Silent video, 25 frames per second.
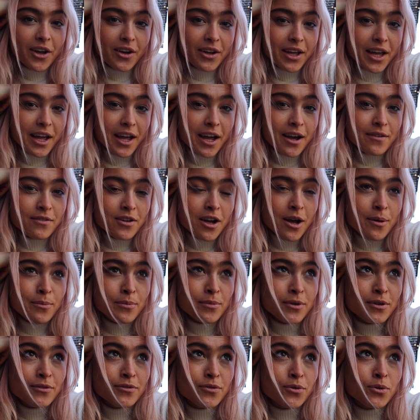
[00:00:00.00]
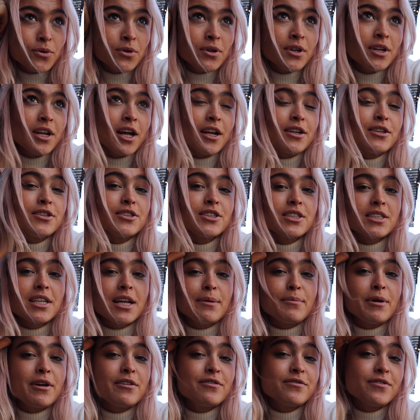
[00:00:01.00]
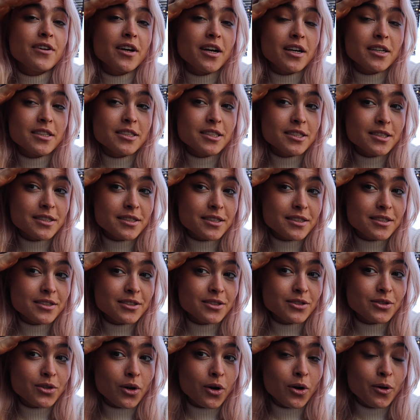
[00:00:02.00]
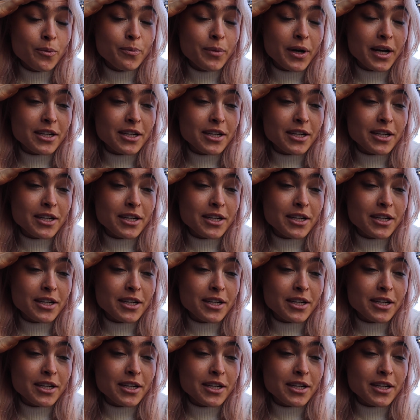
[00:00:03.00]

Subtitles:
Okay, I've come for lunch. It's like my first stop.